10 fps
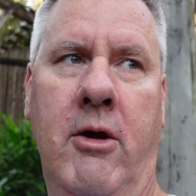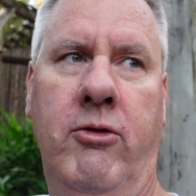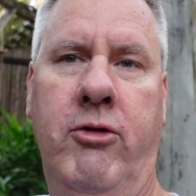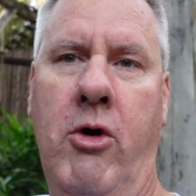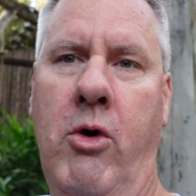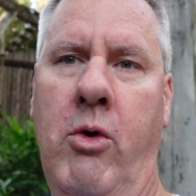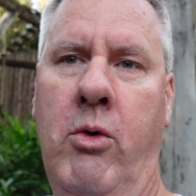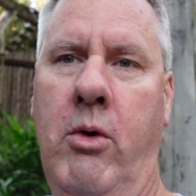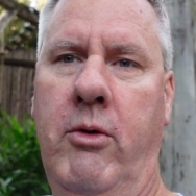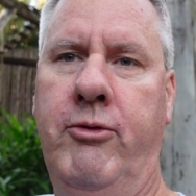
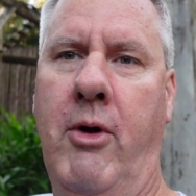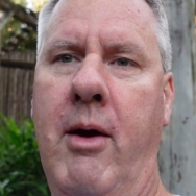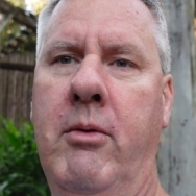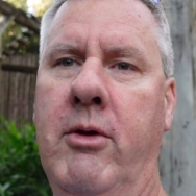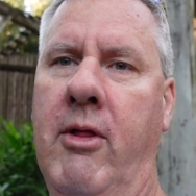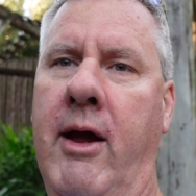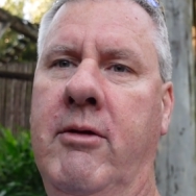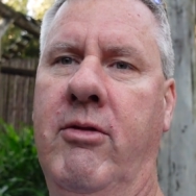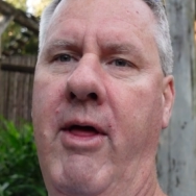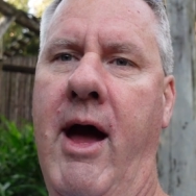So I really
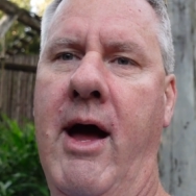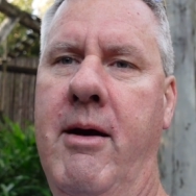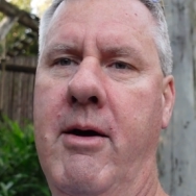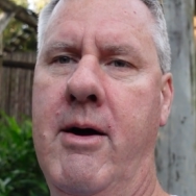liked that.